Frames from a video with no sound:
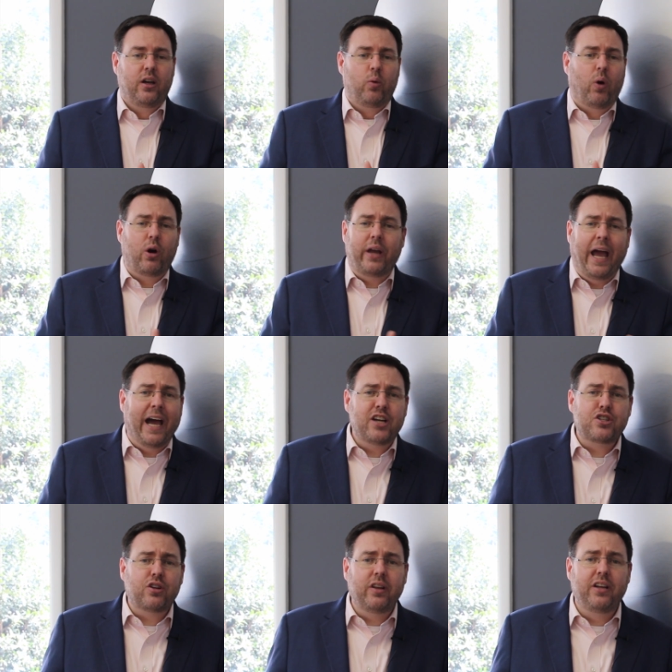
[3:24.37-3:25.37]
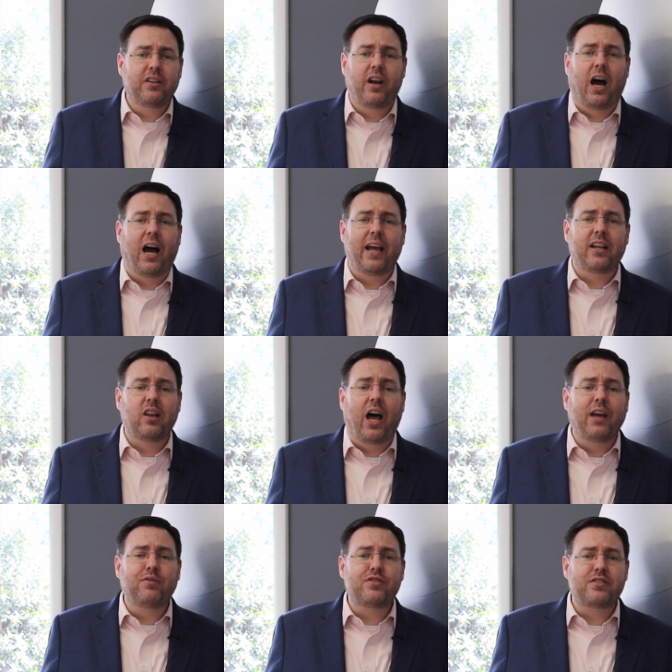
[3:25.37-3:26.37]
while casually denying
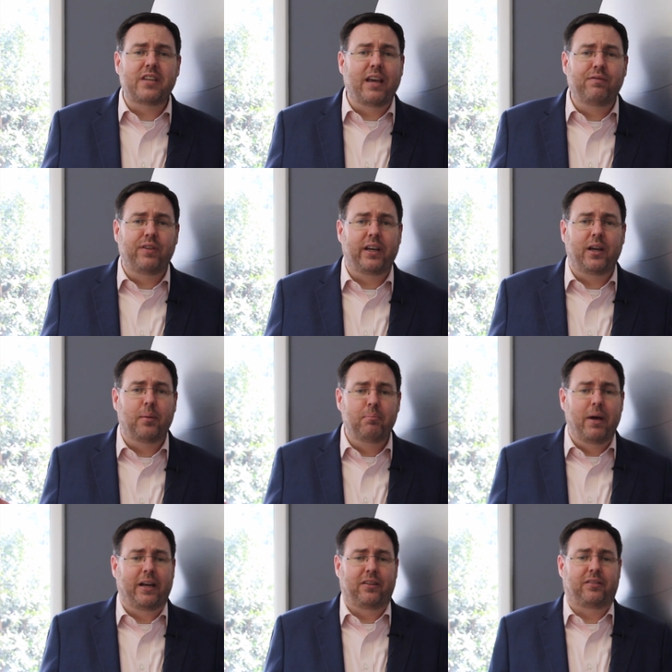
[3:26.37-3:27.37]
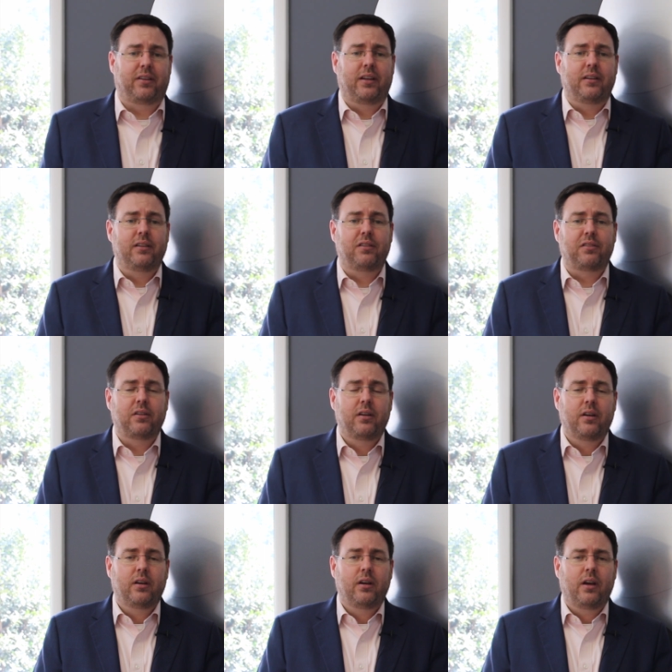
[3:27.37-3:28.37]
life-saving medicines.
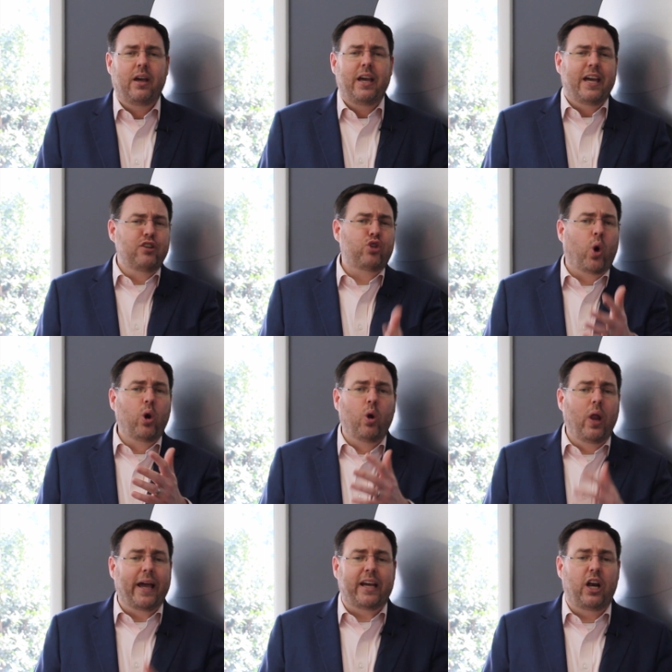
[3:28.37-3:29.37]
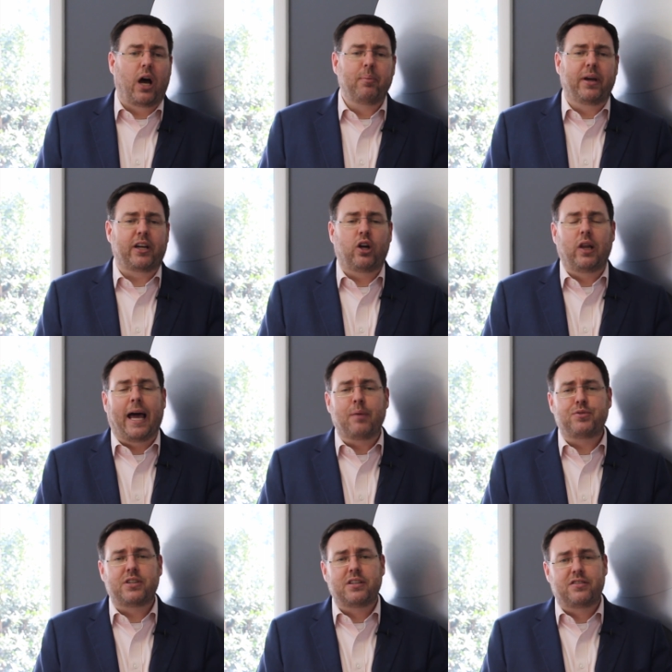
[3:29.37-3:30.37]
In total economic
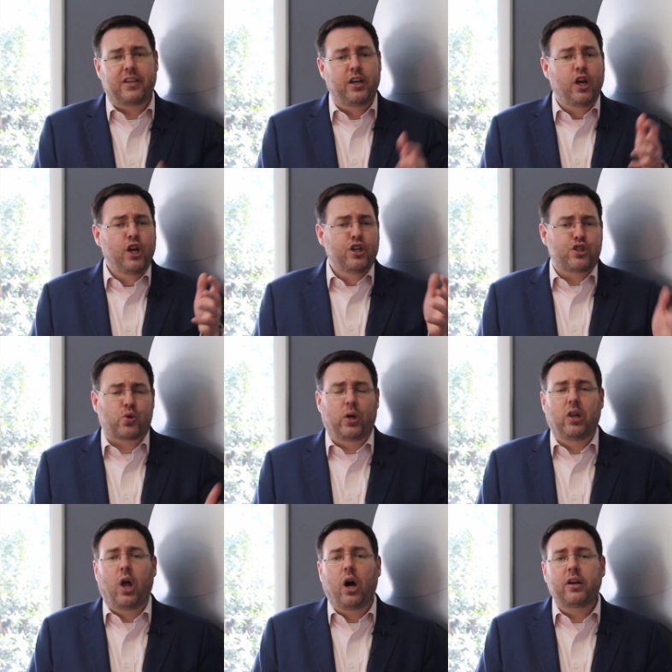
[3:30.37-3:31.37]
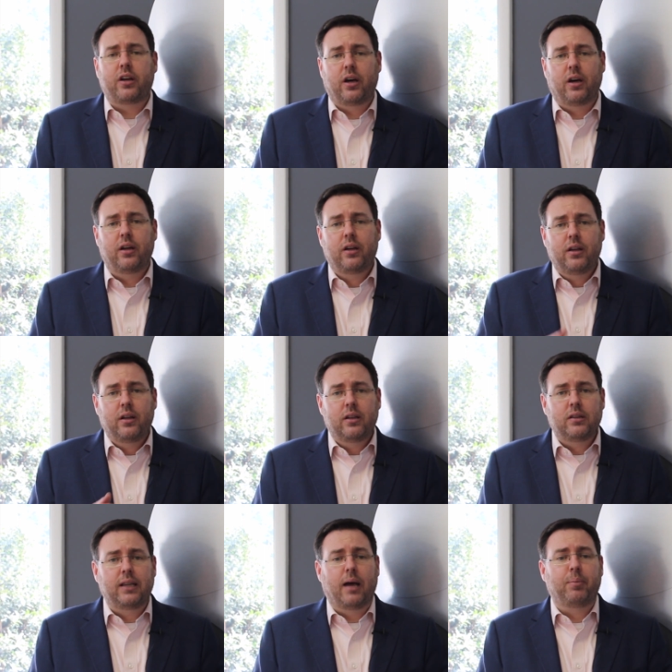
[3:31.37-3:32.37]
collapses in Sri Lanka,
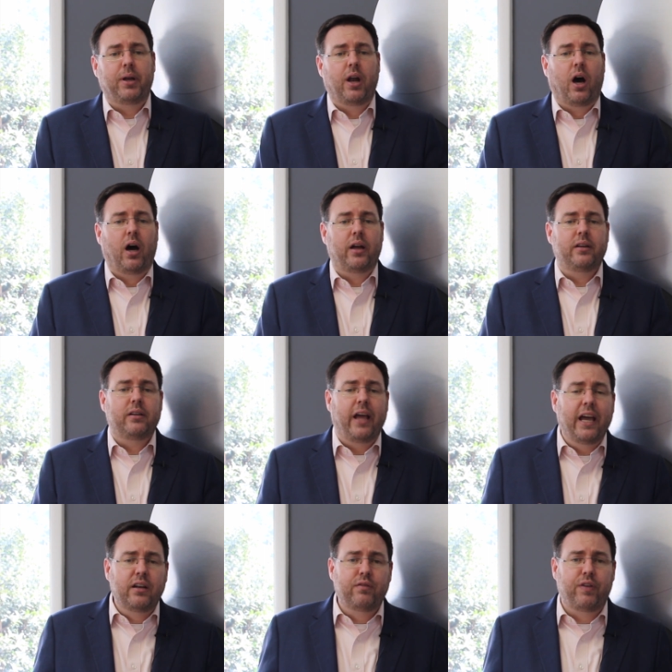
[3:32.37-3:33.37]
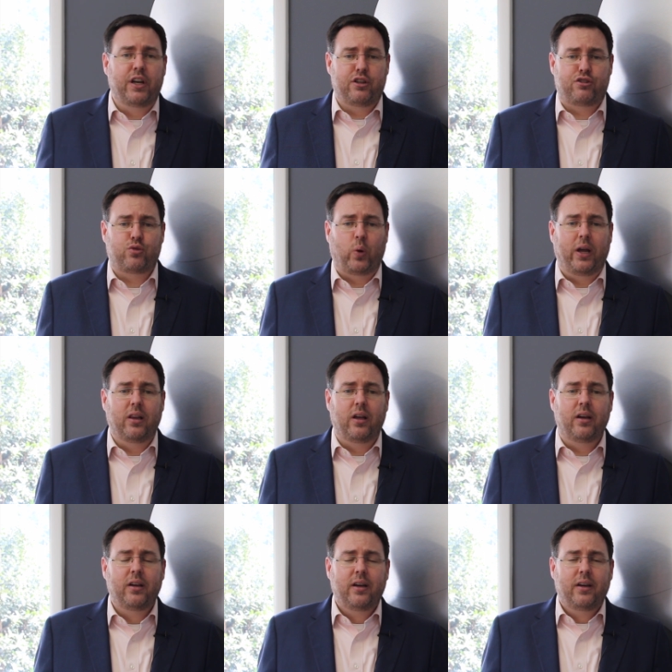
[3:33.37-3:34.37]
Lebanon, and Venezuela,